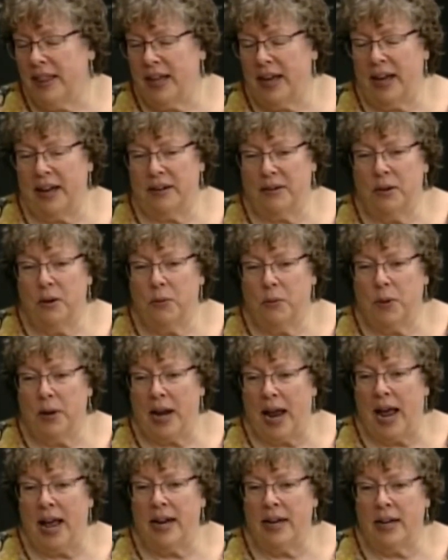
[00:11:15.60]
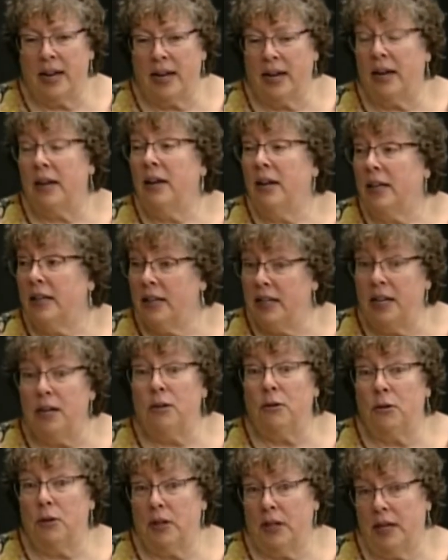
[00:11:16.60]
That would end at
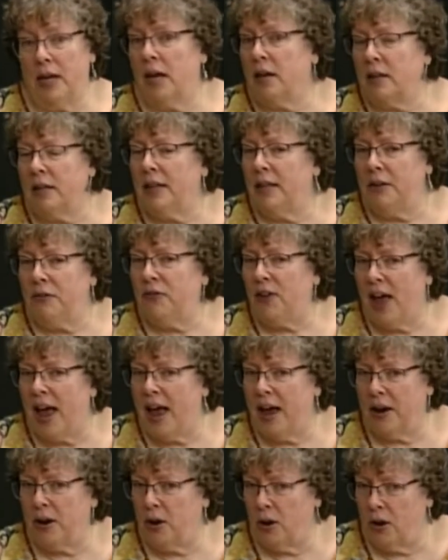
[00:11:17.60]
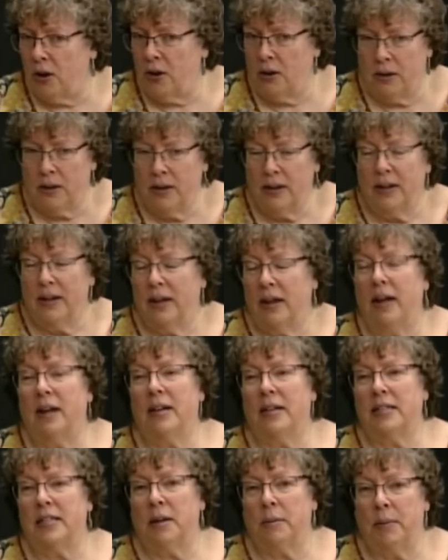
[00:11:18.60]
literally a cliffhanger,
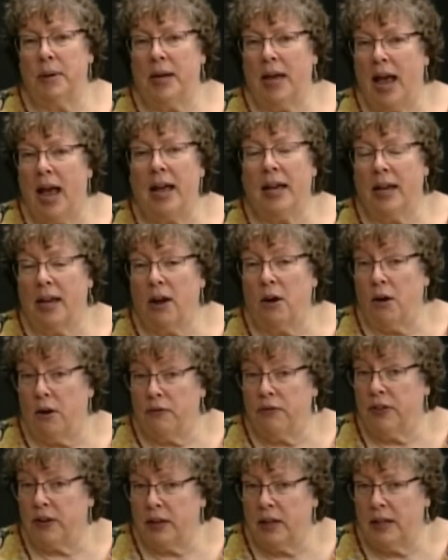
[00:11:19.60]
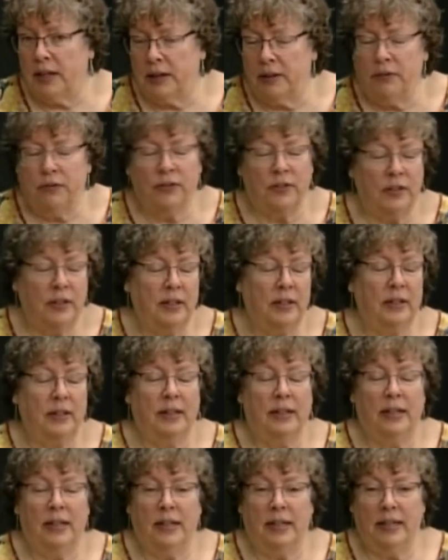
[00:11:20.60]
somebody hanging off the cliff.
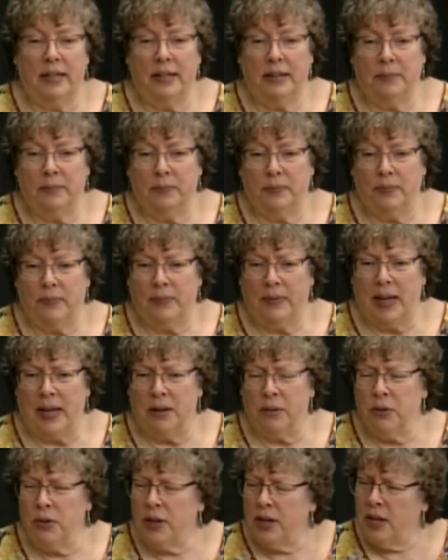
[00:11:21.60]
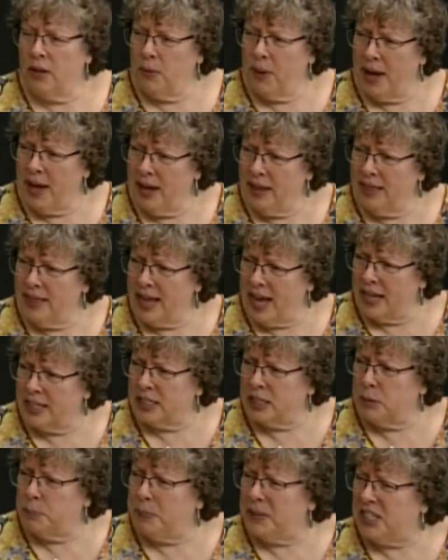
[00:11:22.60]
I don't think you had that
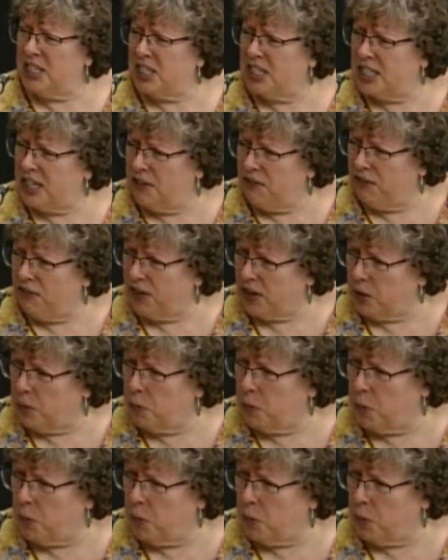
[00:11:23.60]
specific